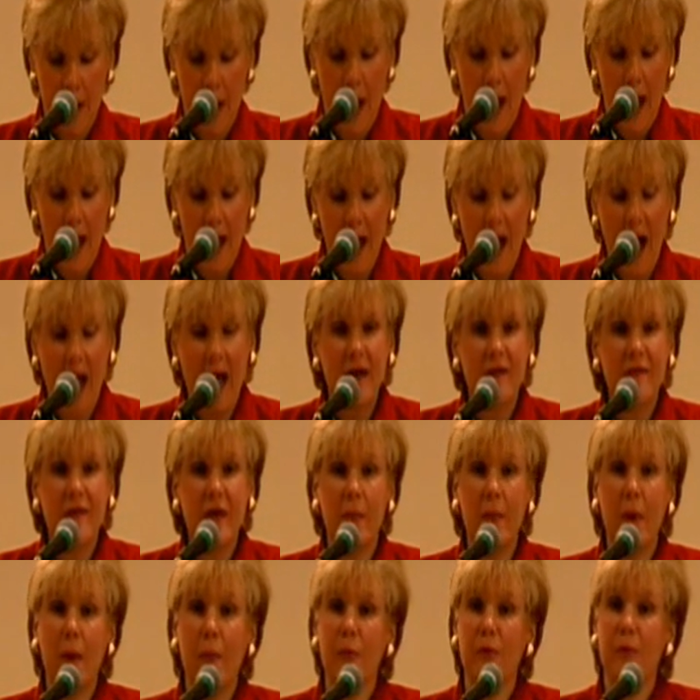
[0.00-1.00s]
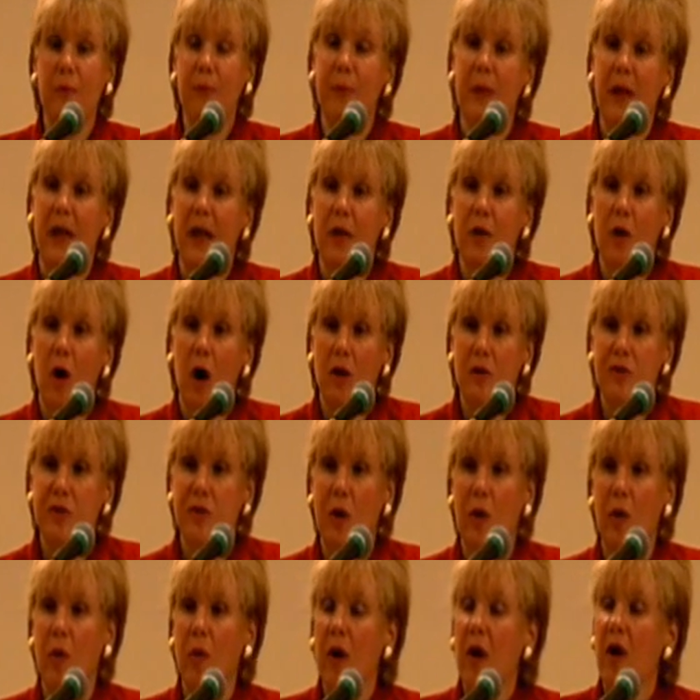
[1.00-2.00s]
And I have come up with a plan
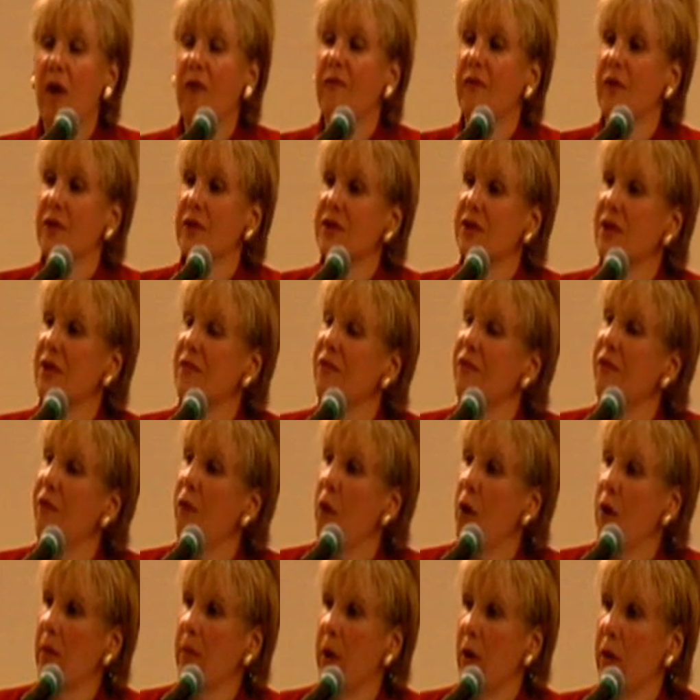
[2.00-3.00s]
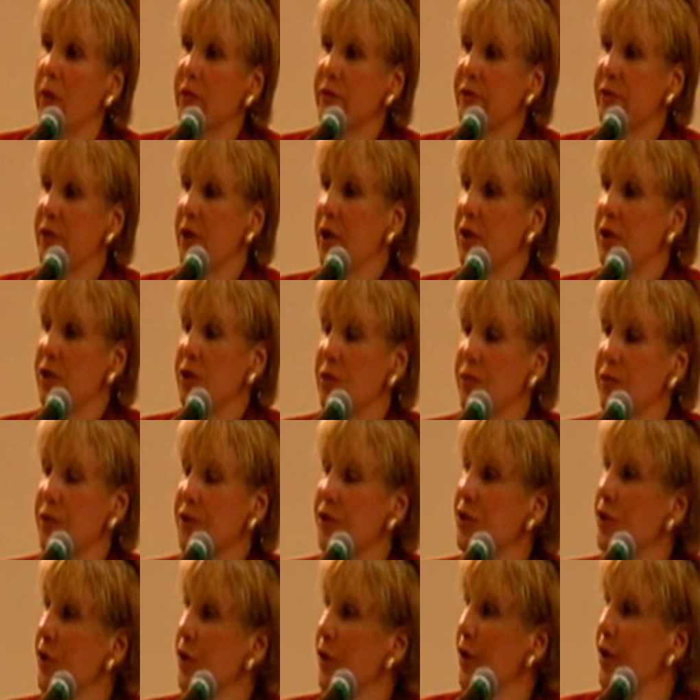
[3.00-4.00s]
also, first and foremost, to
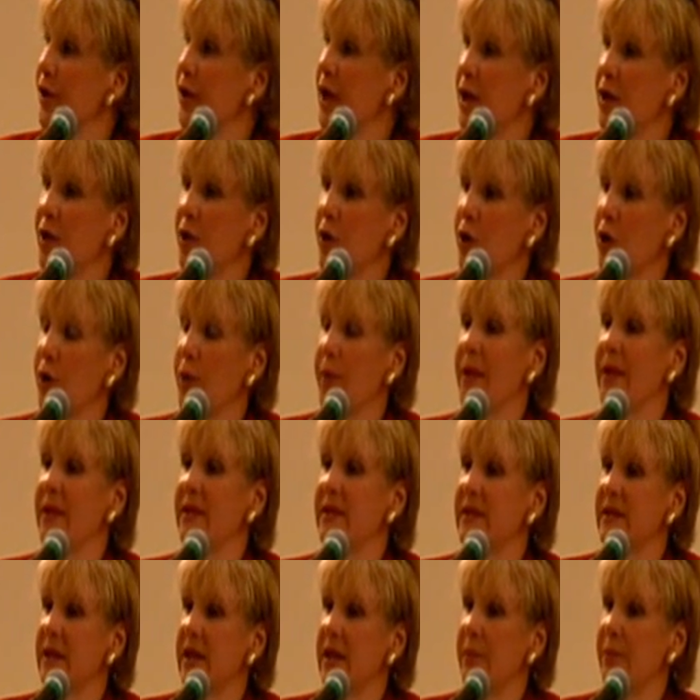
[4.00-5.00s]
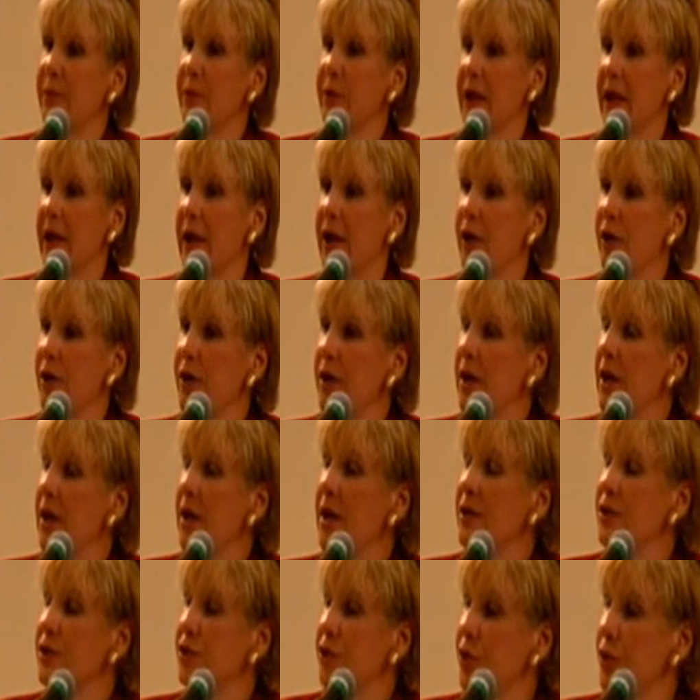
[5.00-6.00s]
return an urban city planner
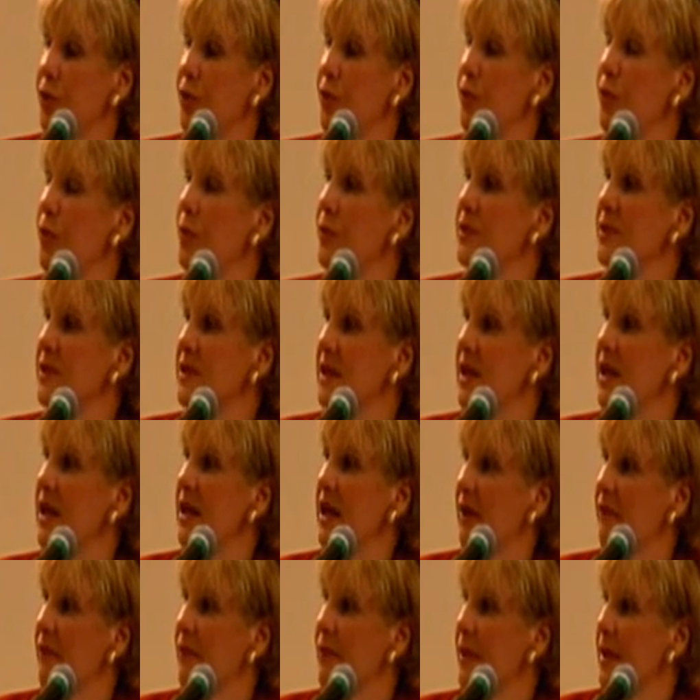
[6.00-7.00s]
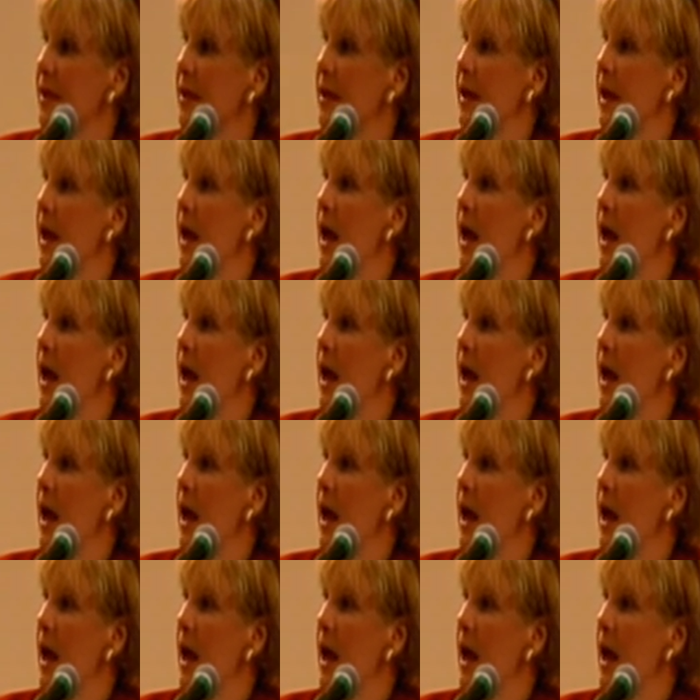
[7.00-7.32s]
to city government.